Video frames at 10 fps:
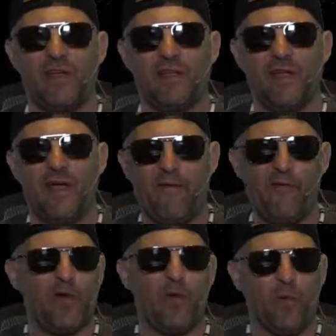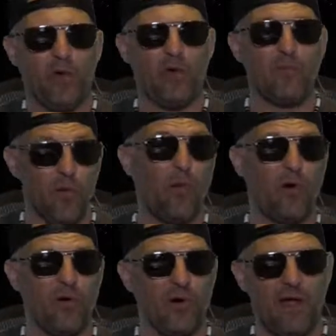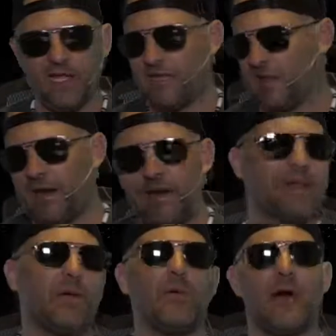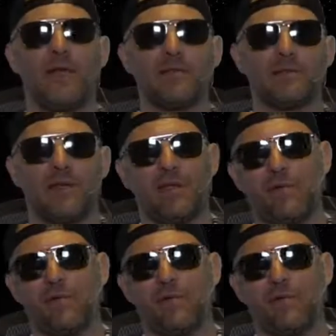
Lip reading: Yeah, everybody wanted more, right? It's like they didn't get it right. It's like